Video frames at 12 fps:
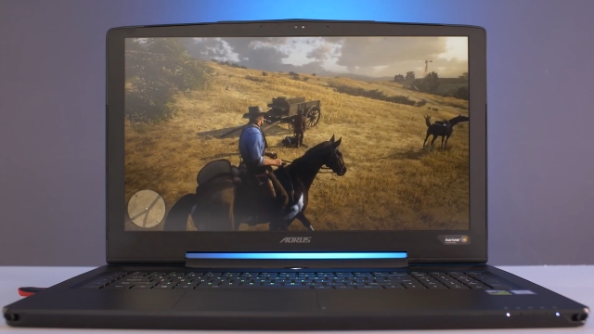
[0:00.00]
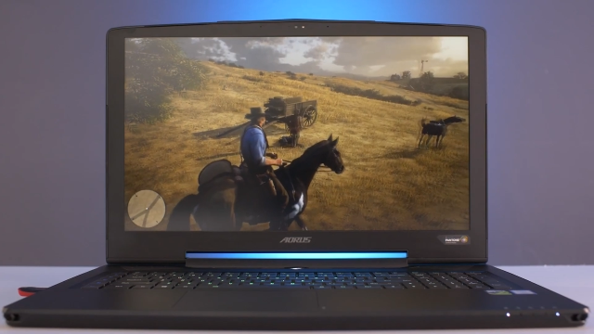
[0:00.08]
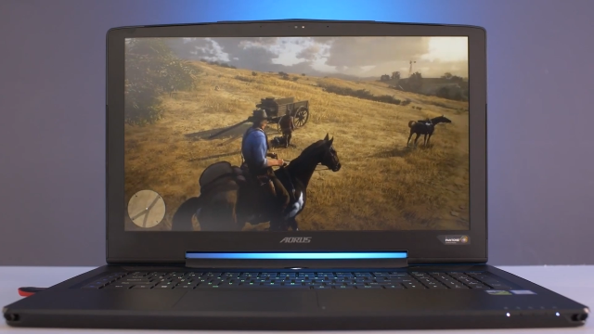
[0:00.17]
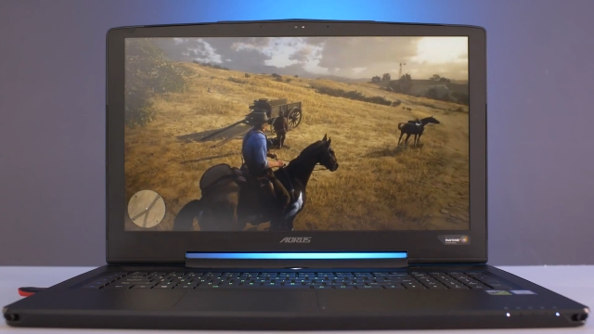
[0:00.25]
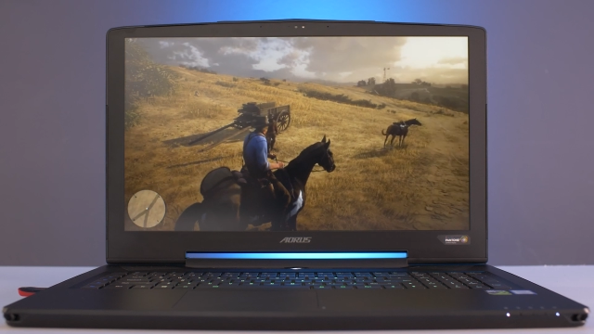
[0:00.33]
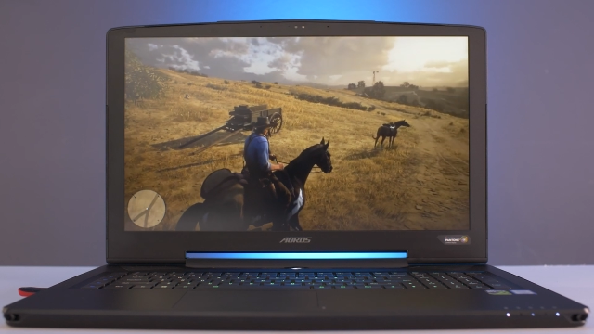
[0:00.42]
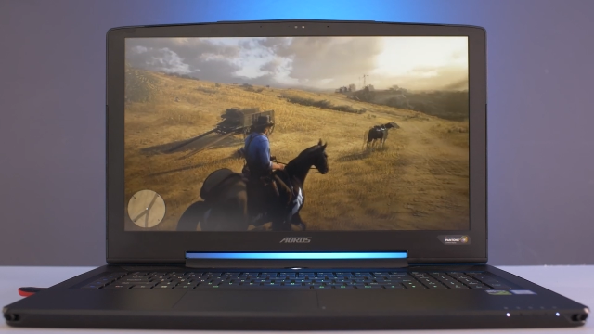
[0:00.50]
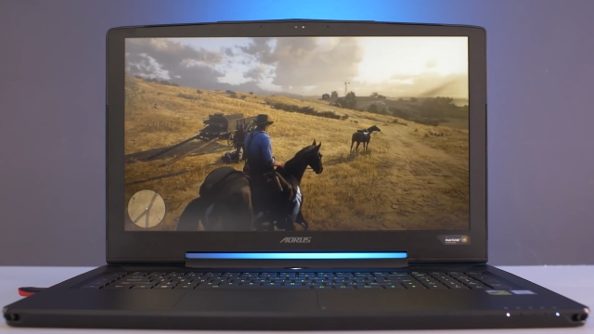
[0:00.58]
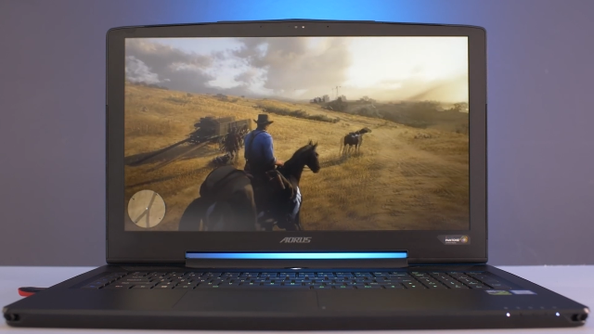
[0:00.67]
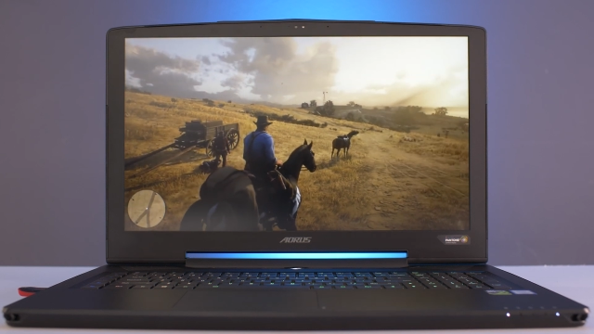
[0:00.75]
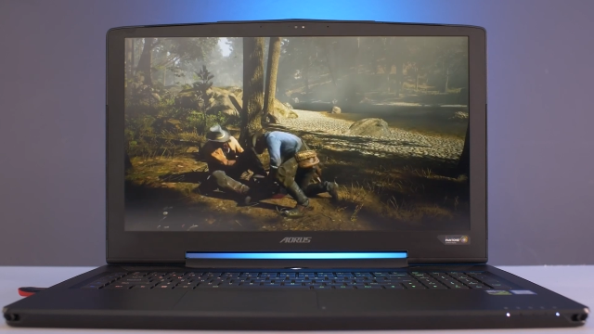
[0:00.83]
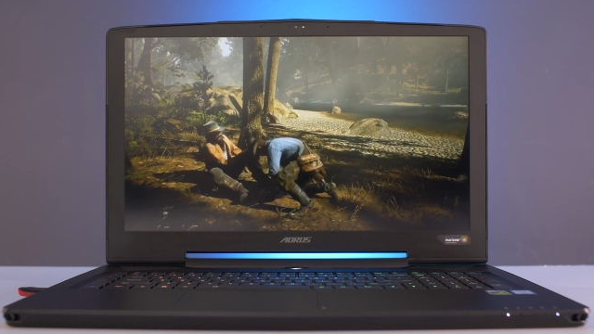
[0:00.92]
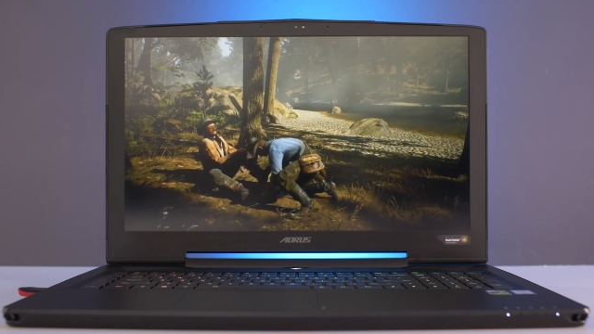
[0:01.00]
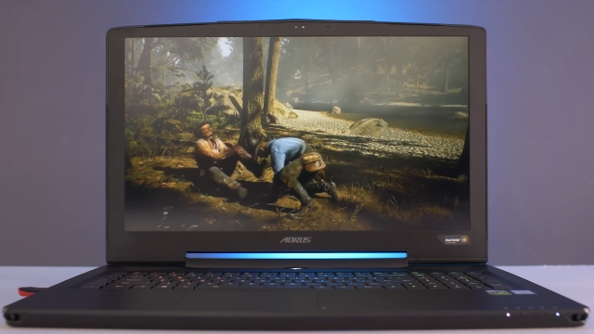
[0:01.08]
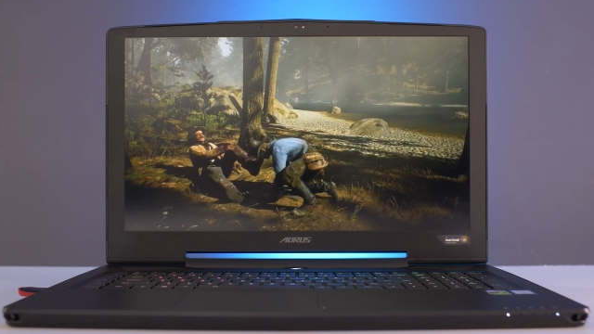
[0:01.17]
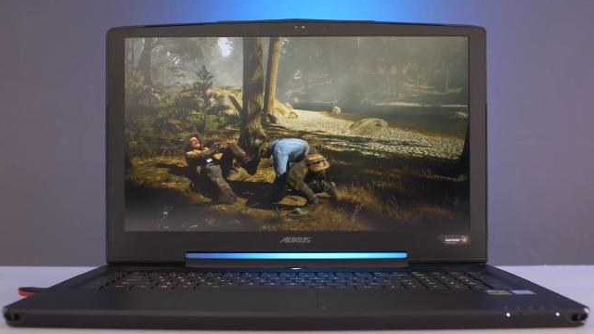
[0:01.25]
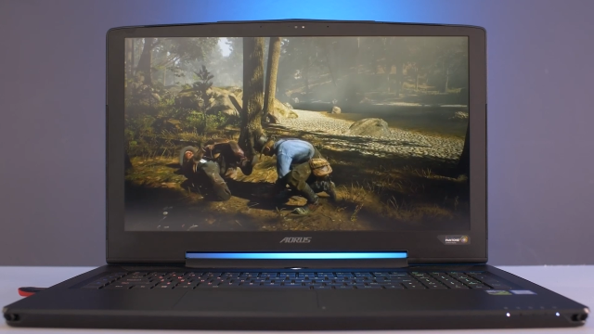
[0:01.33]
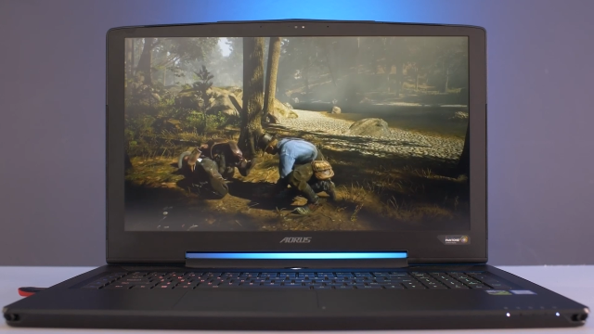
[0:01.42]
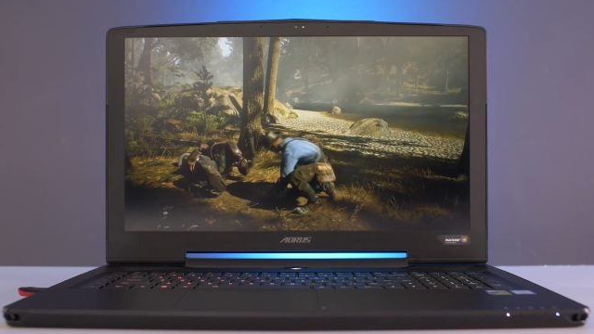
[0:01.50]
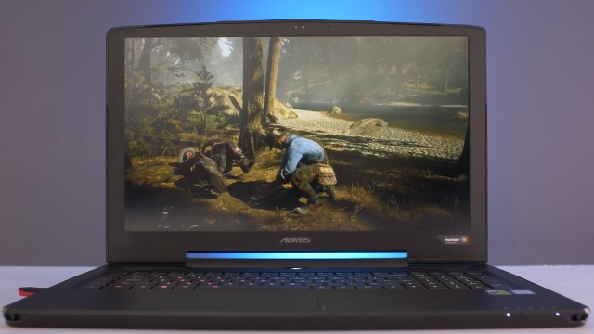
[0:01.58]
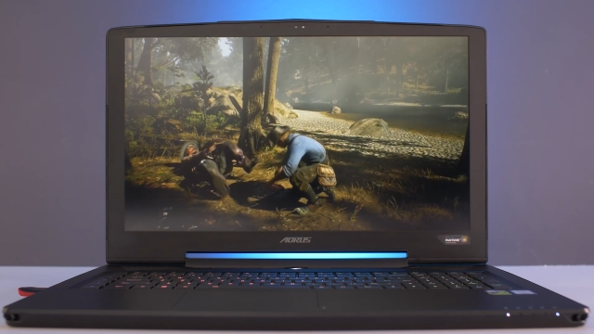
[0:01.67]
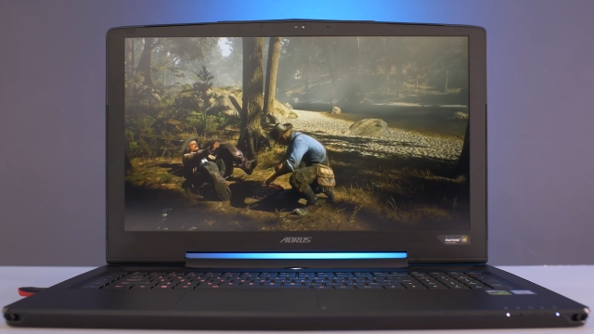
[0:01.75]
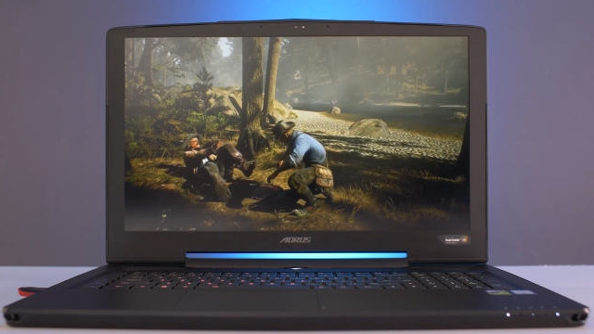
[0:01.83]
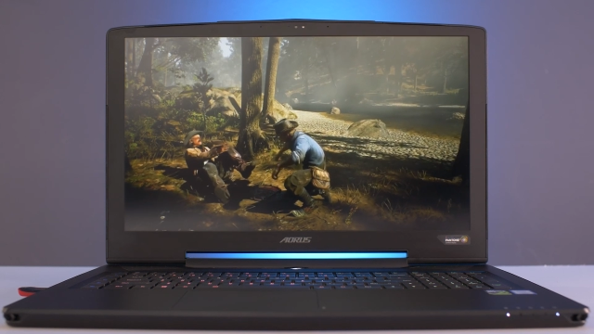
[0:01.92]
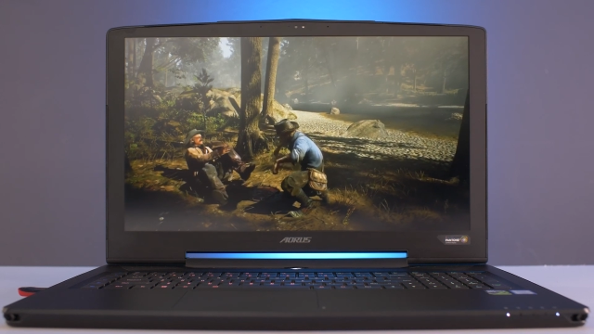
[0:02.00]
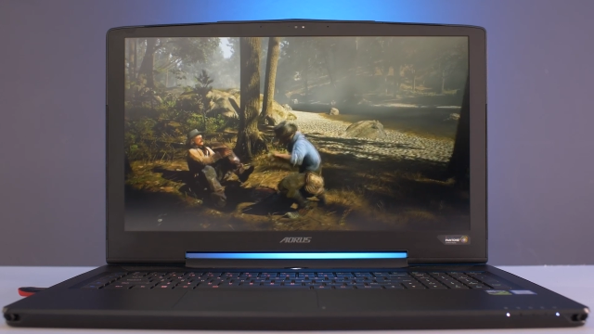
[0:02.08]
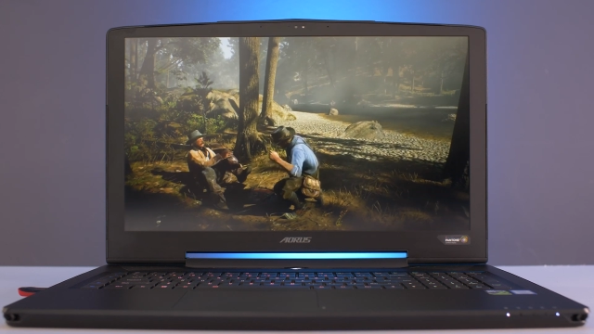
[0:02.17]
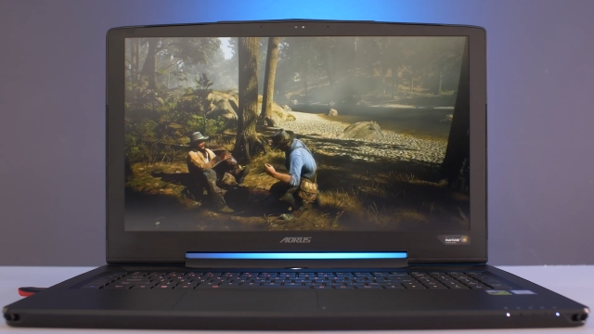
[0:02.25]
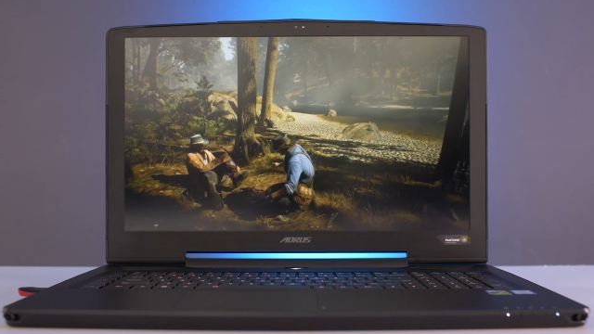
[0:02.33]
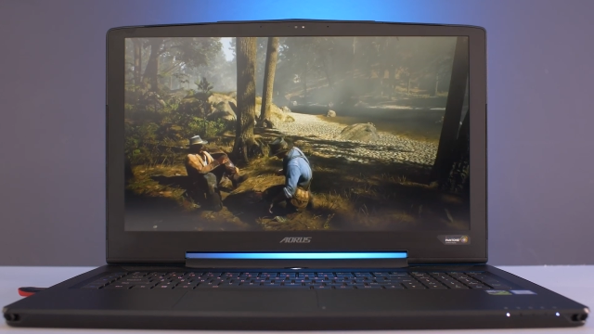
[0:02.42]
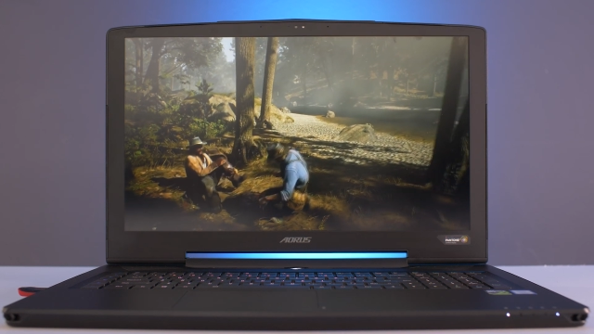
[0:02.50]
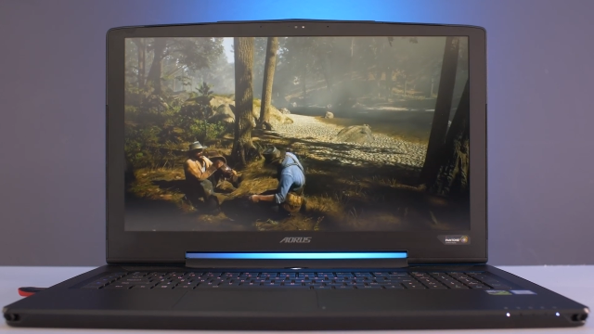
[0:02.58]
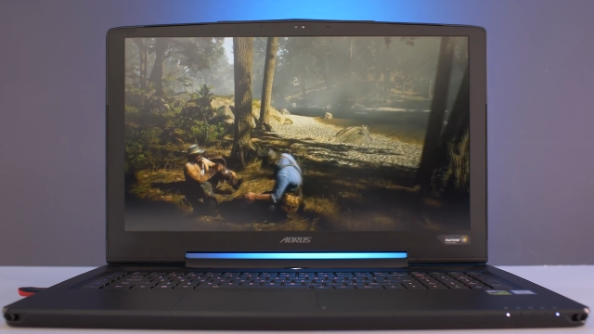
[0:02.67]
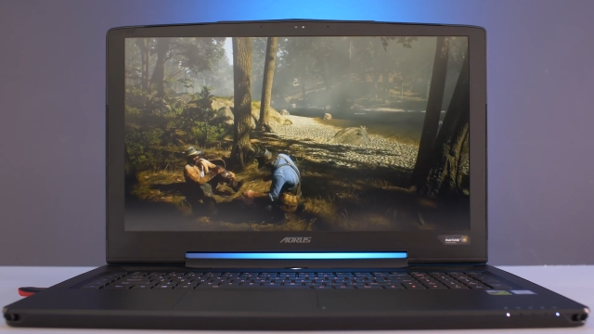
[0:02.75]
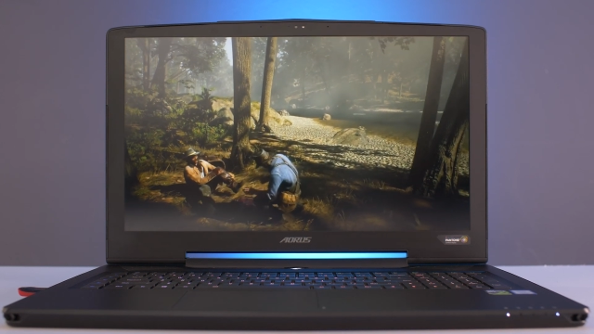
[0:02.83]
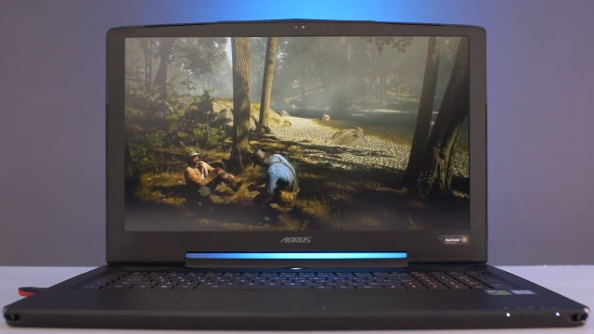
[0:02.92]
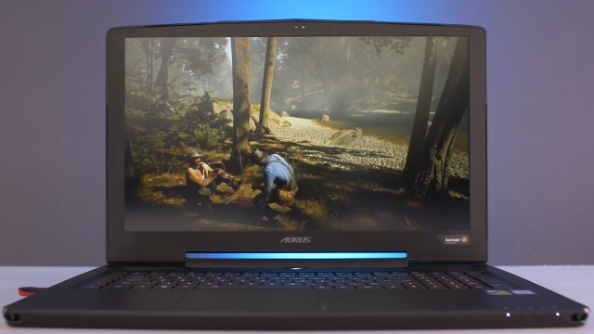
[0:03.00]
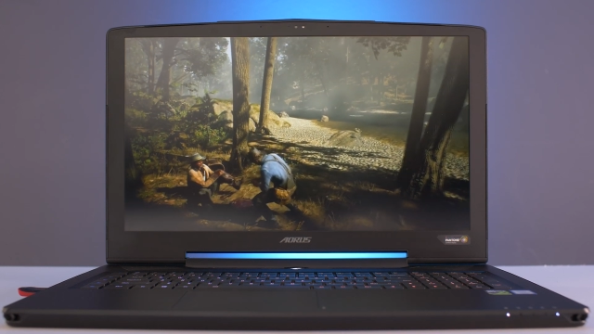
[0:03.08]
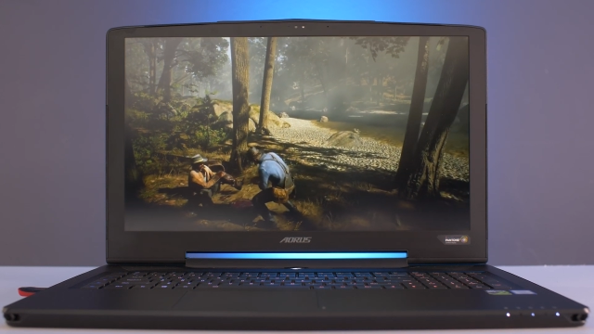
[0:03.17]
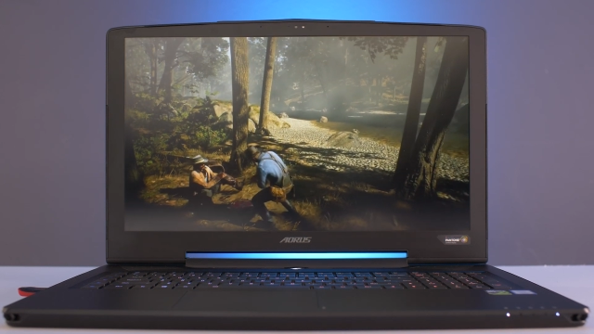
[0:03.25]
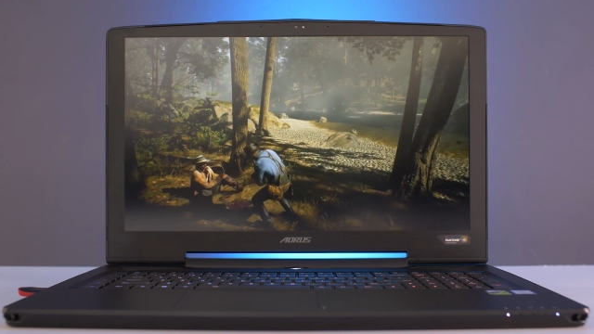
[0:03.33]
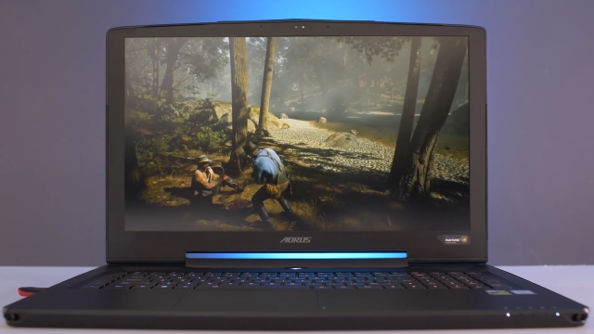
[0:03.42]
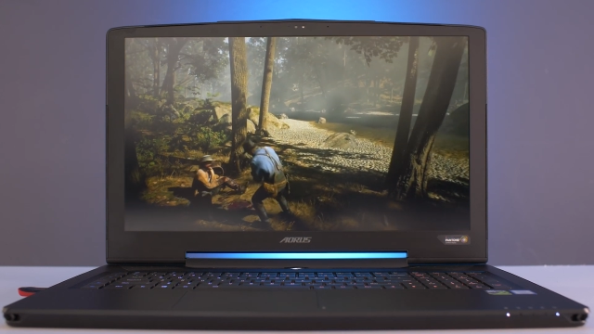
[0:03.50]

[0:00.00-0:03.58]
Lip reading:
[unreadable: no face in view]